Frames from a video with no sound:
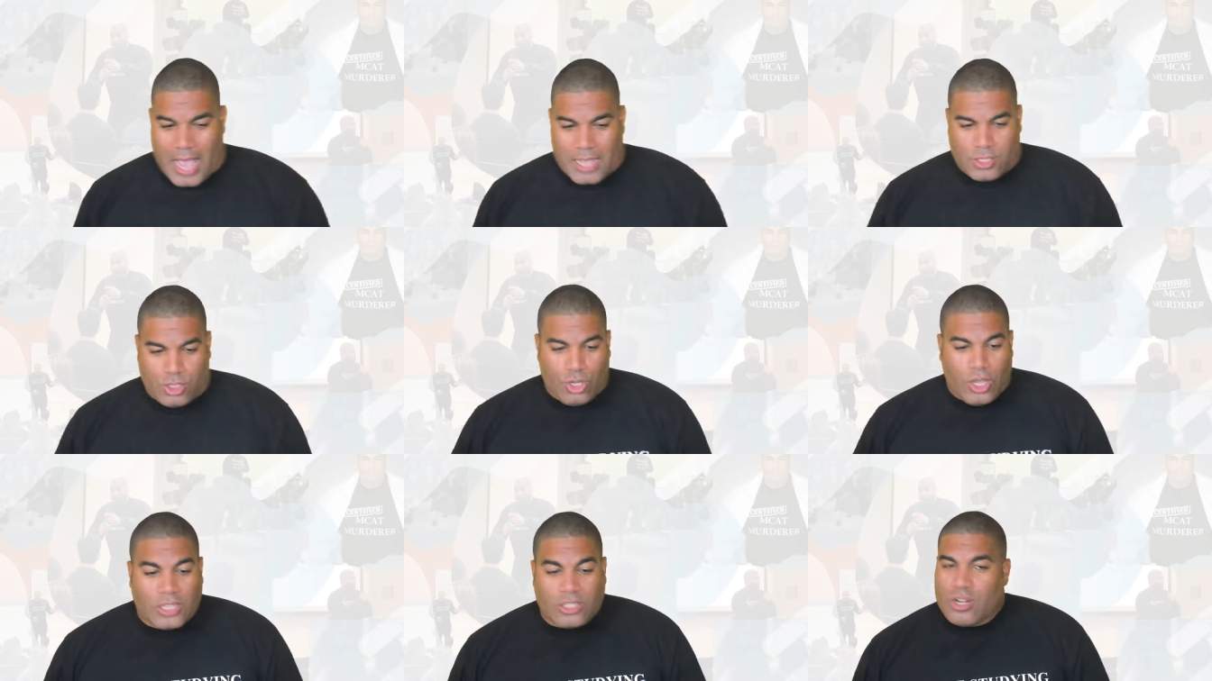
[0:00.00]

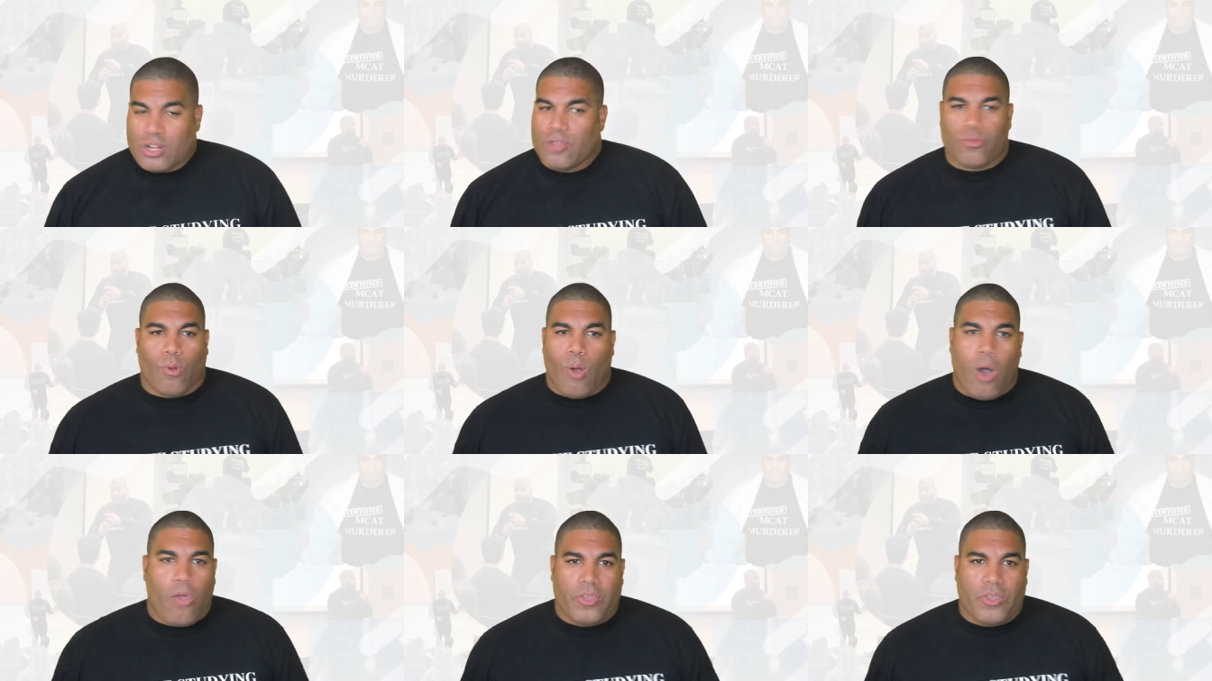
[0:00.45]
as you guys can hear
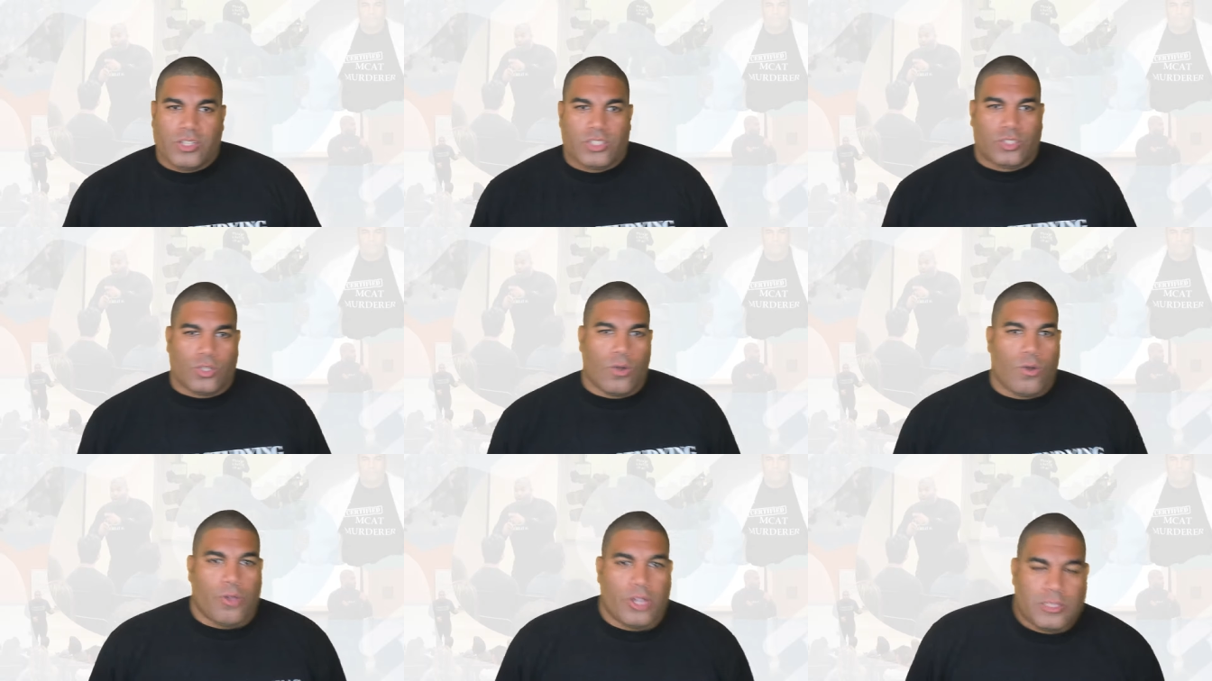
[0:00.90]
through all these
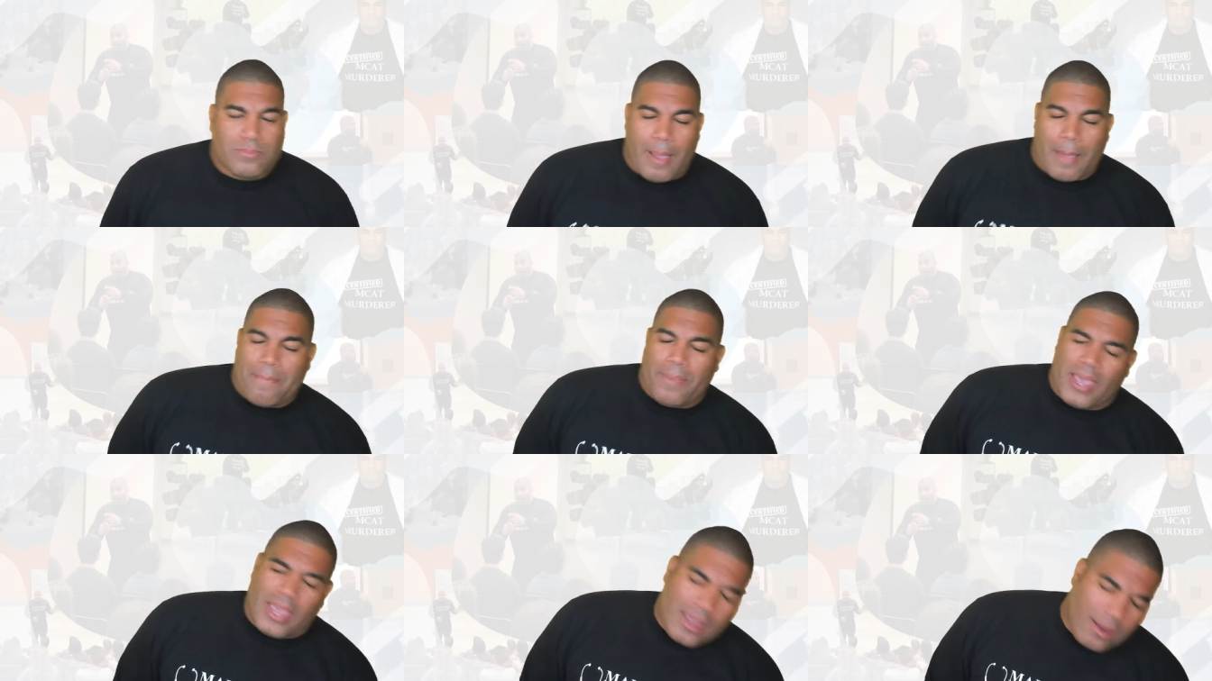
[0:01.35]
stories,
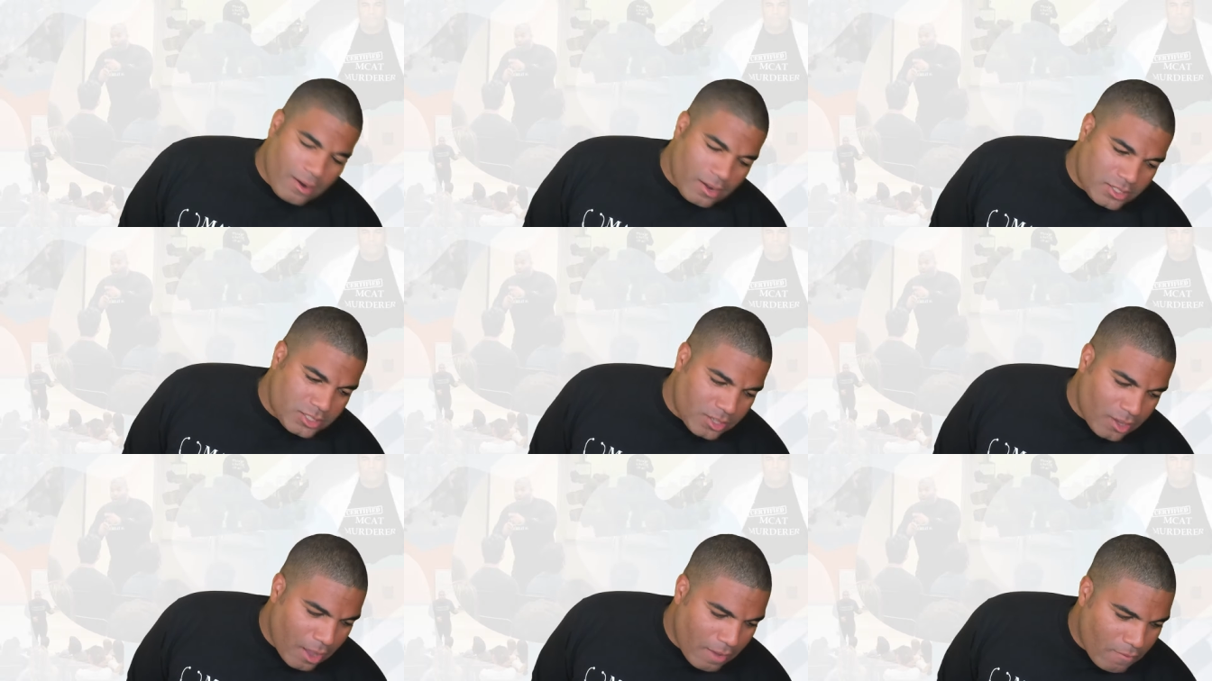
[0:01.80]
my
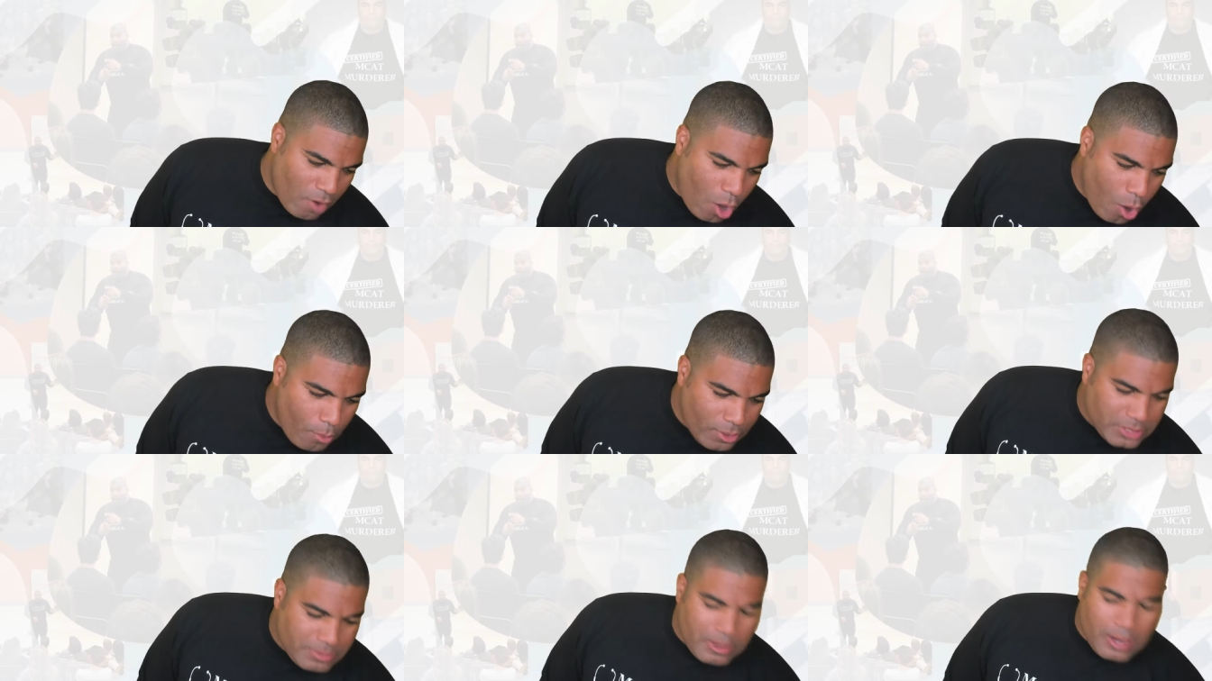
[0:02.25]
parents have
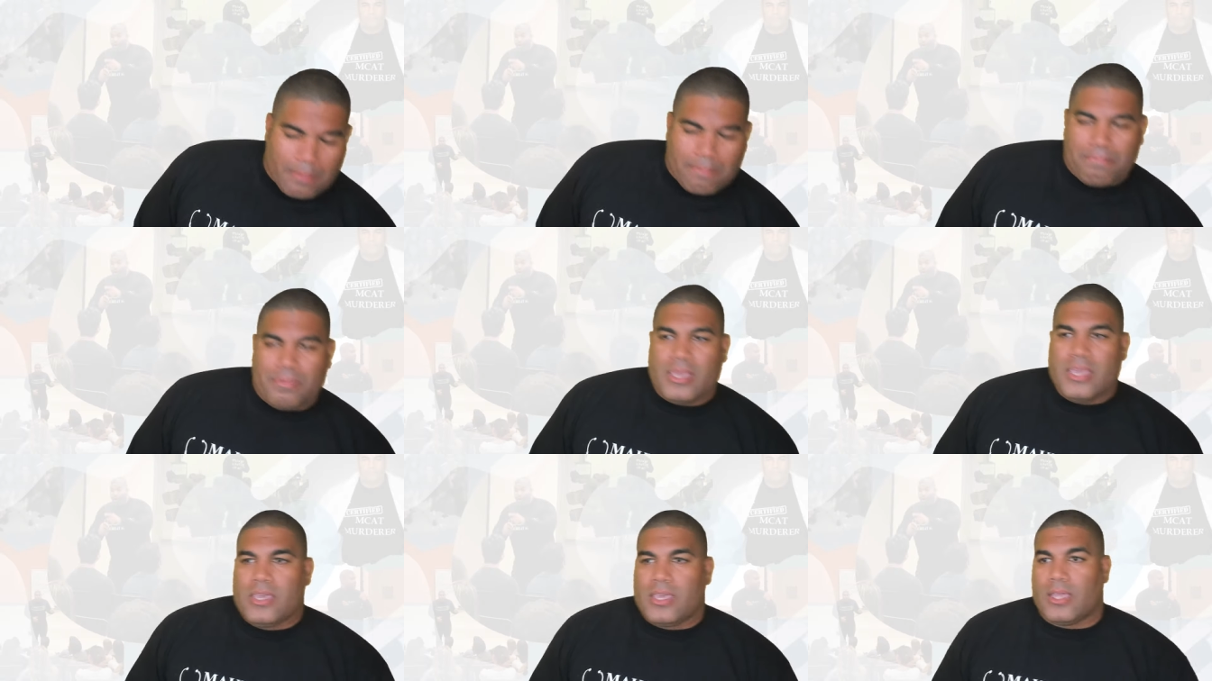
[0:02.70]
always been a
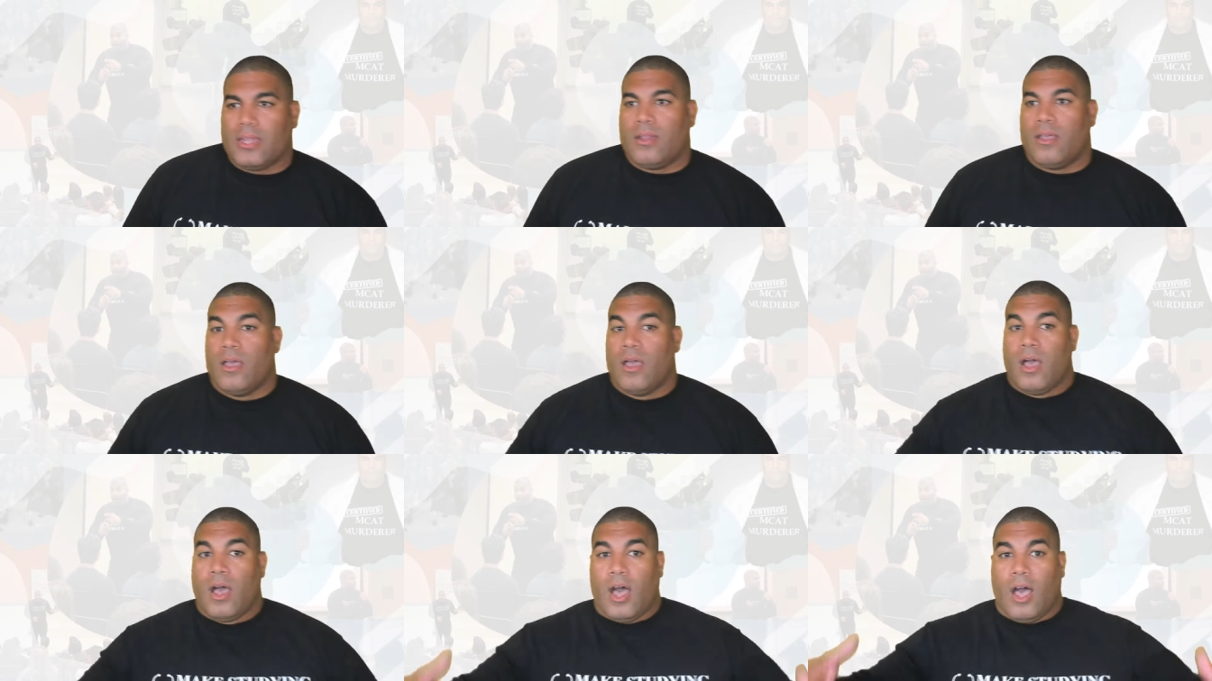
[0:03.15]
beacon
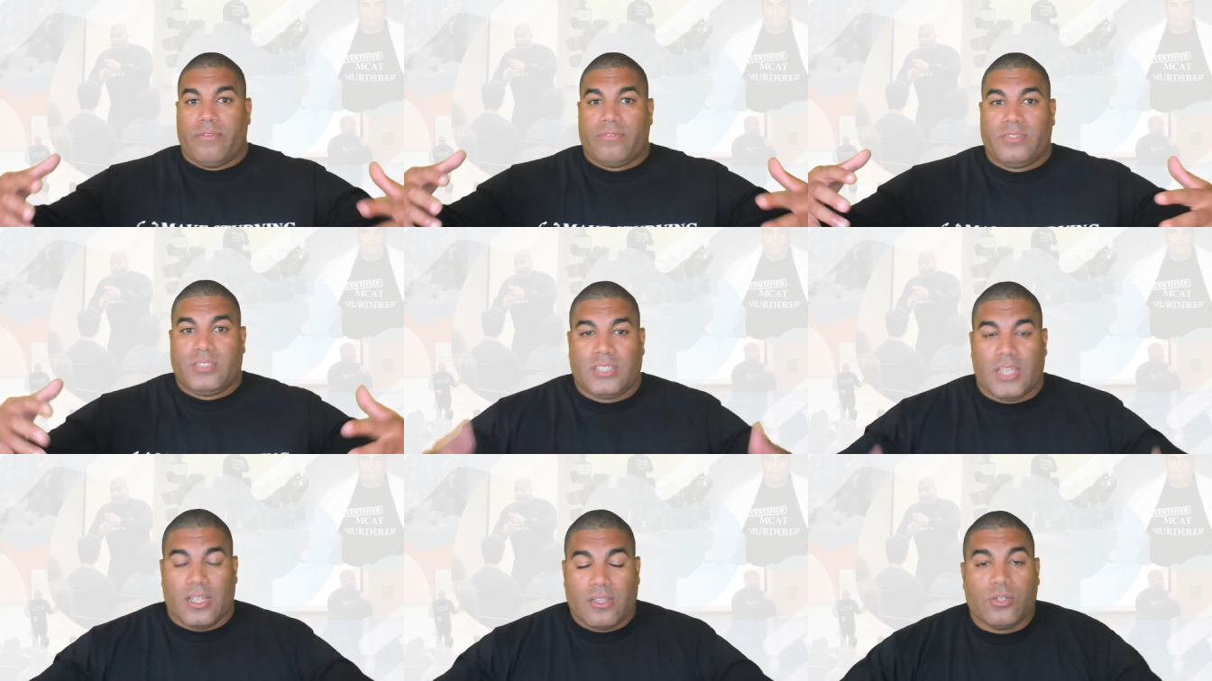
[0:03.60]
of
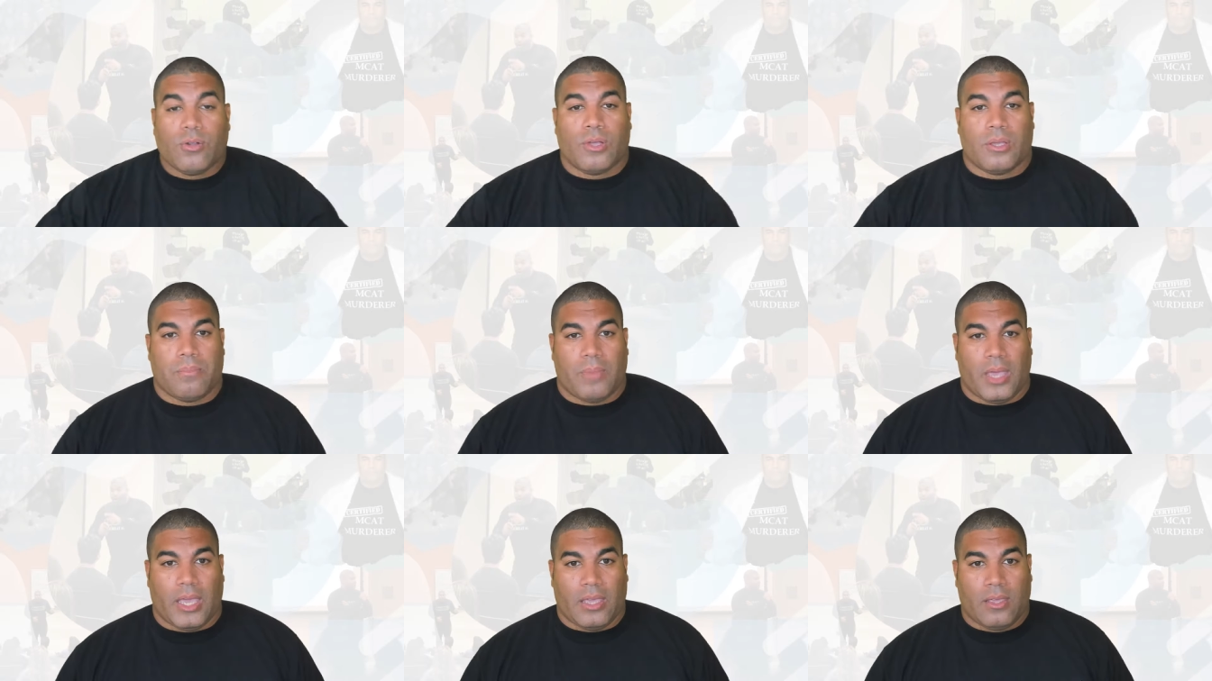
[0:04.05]

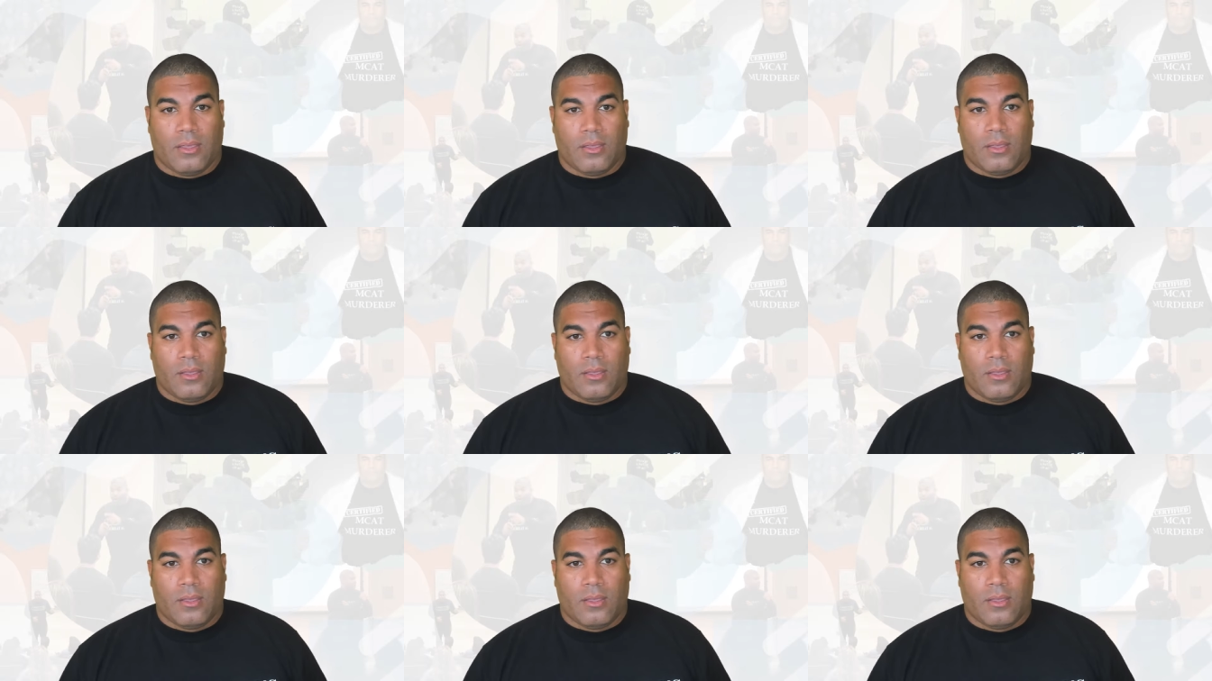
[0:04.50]
centering me.